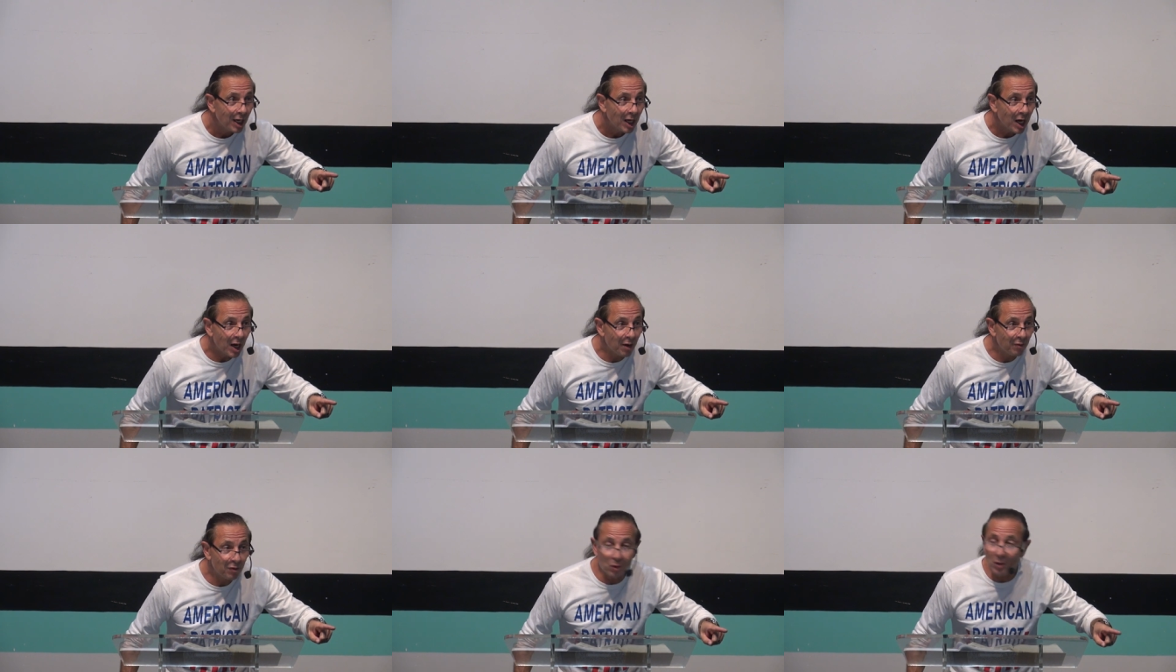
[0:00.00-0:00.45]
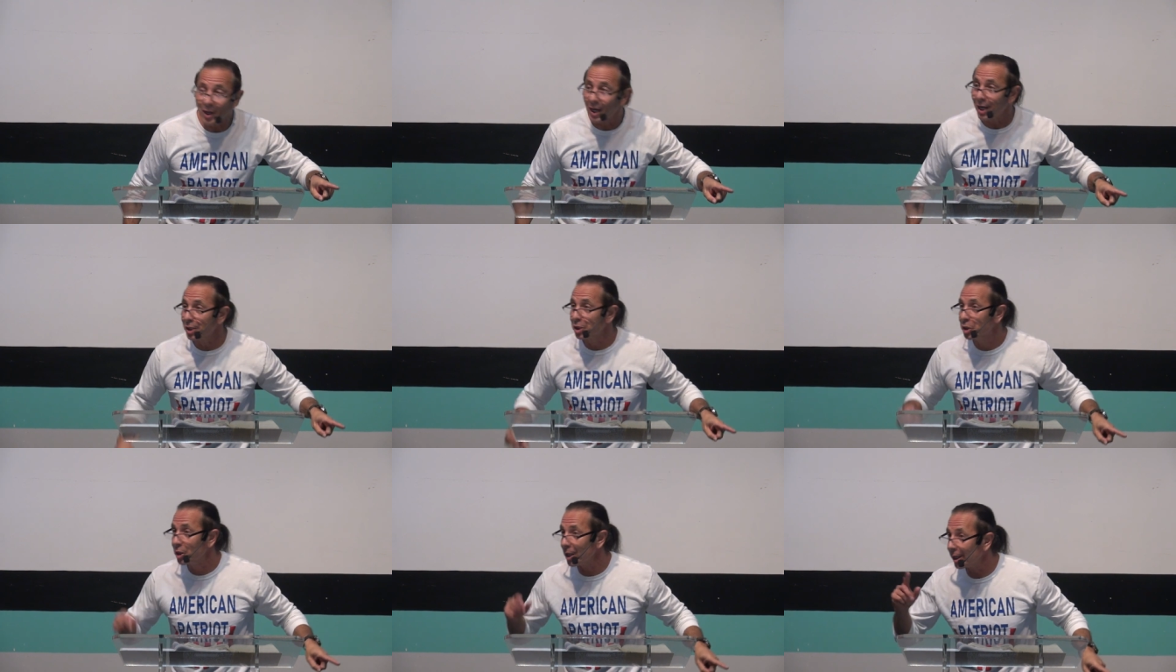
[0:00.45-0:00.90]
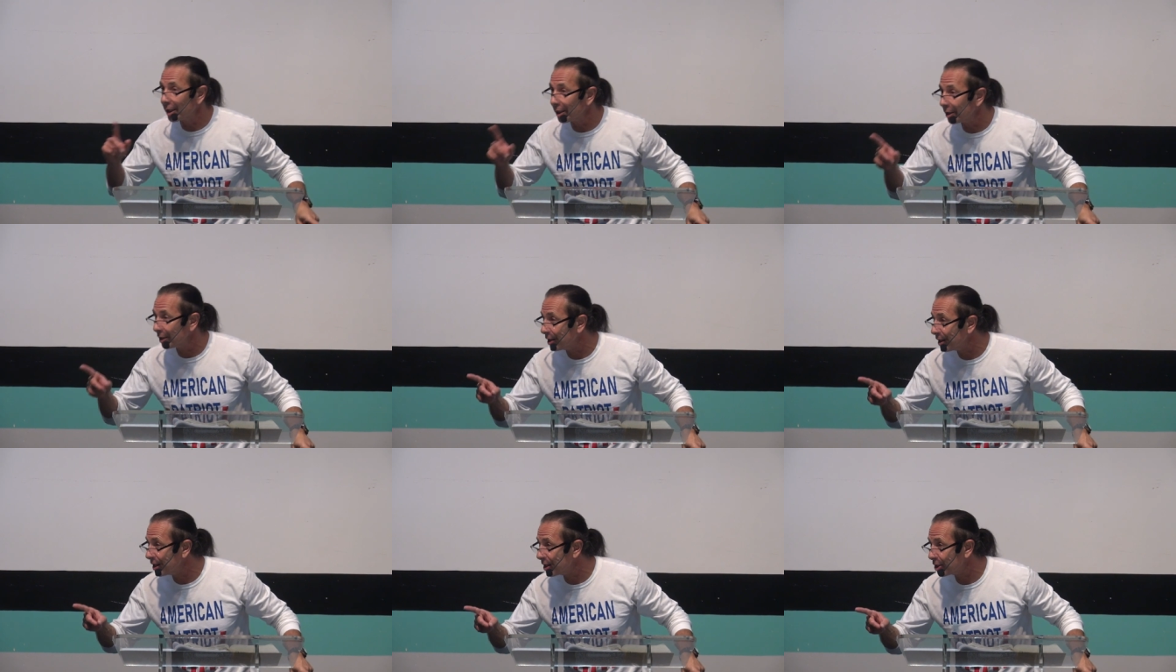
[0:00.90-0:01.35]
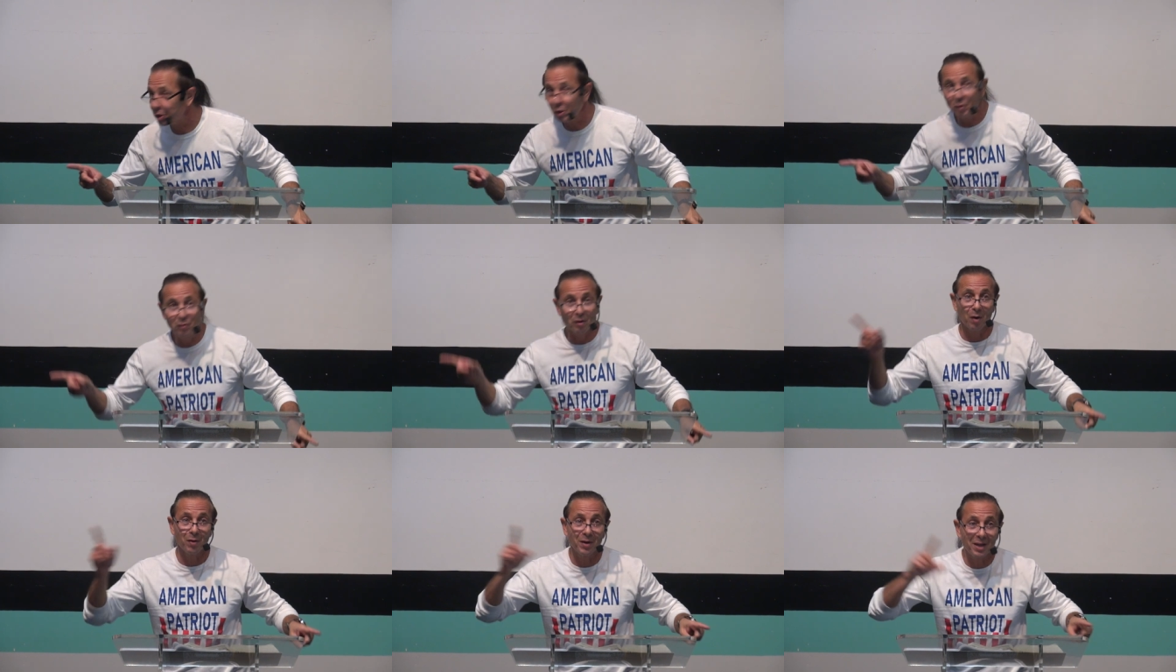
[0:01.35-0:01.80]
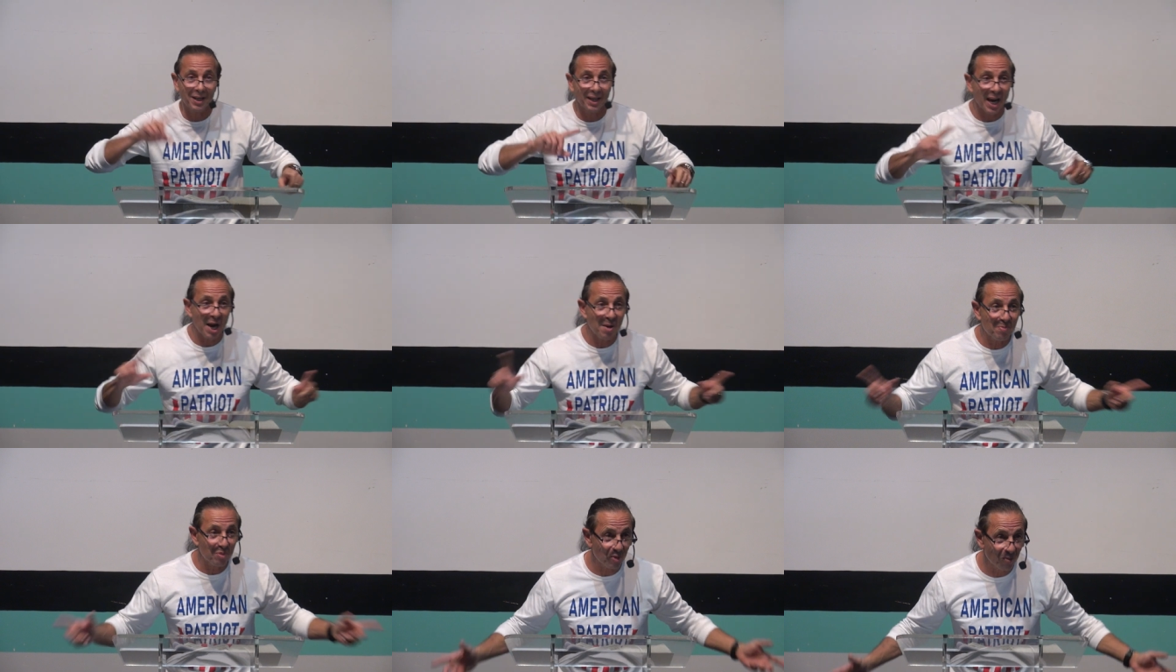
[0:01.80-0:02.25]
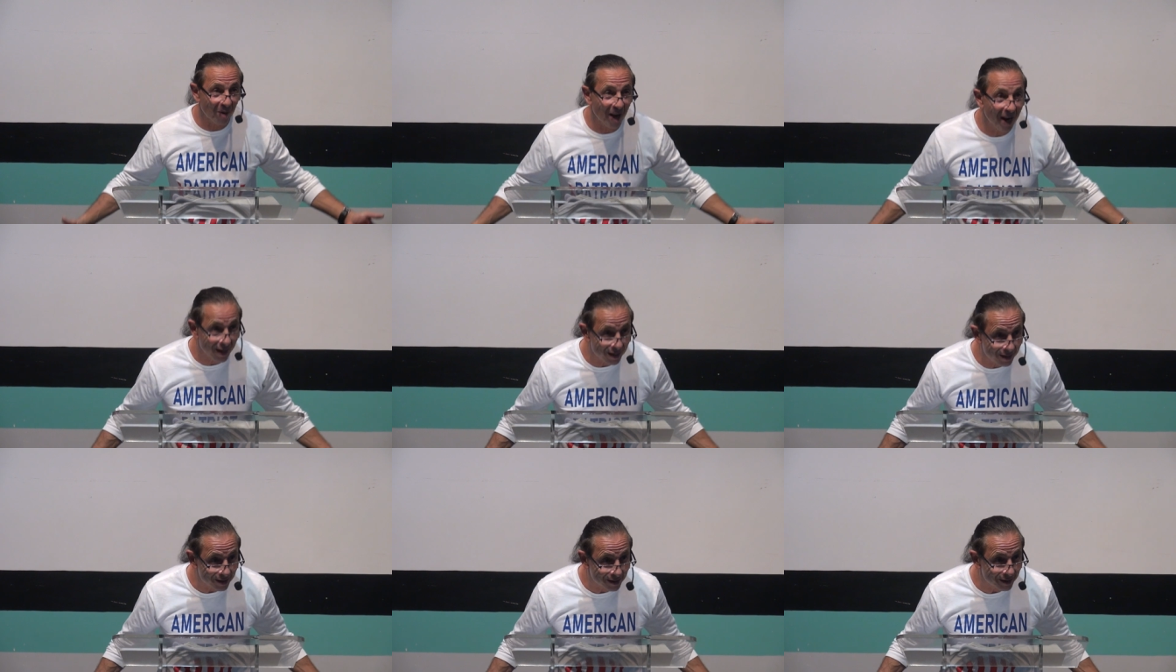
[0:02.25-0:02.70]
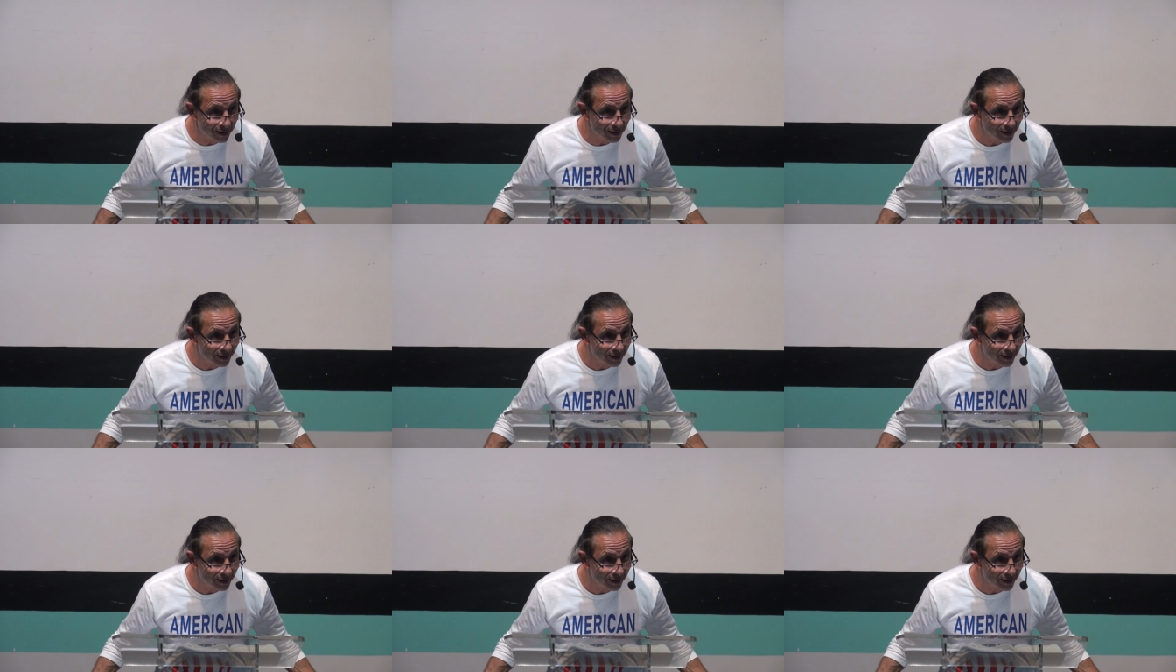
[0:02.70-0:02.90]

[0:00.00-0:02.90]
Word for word: If you got to check a list, you've already compromised.